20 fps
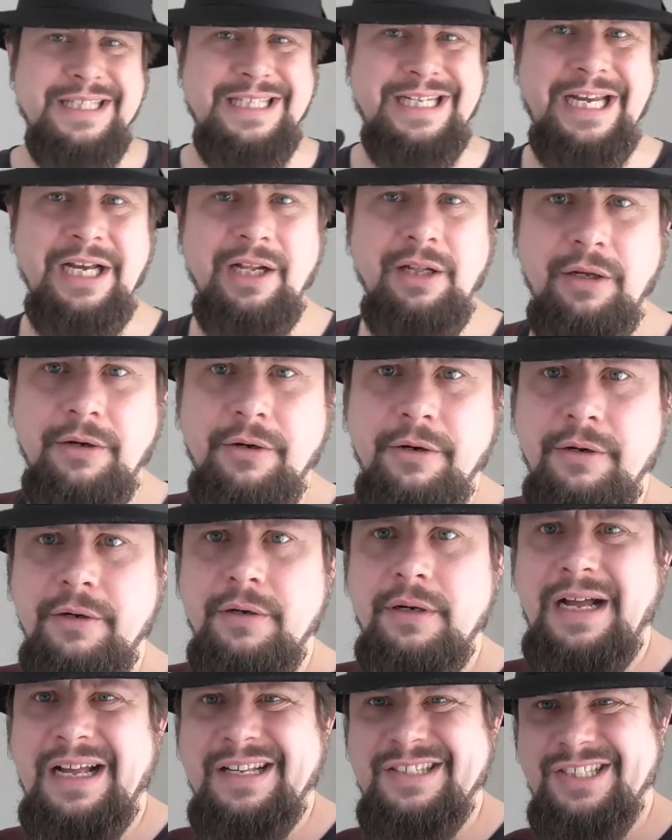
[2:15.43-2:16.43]
killer,
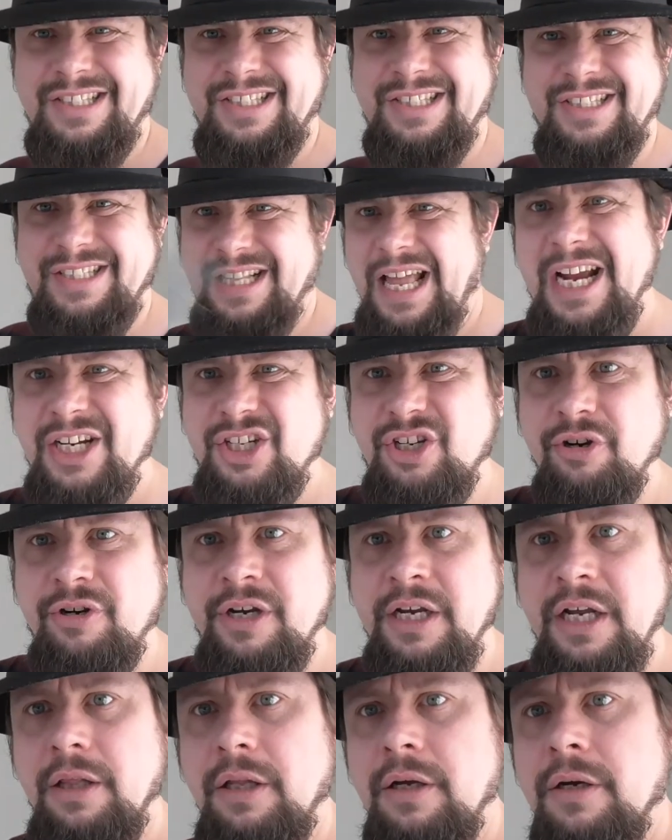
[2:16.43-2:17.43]
a slasher
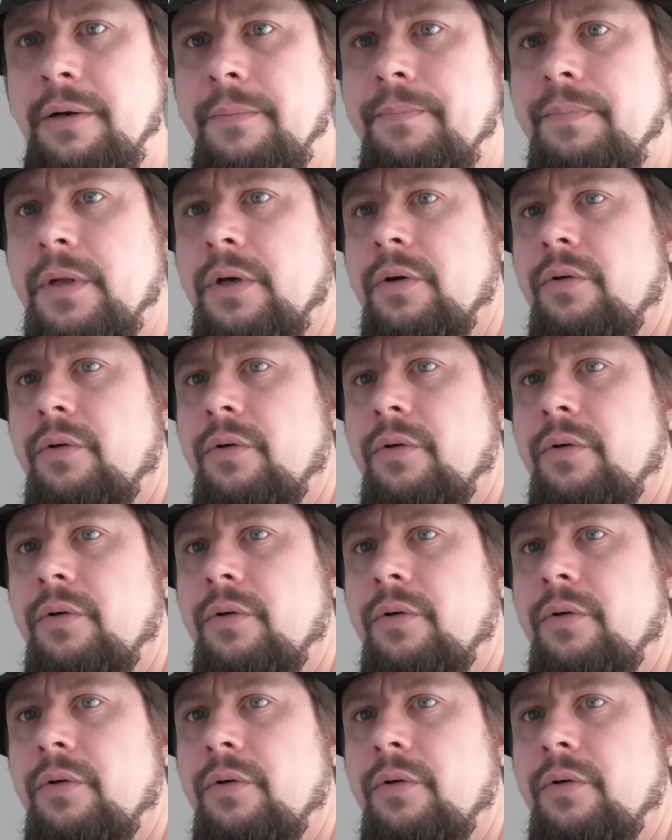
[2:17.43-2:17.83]
killer,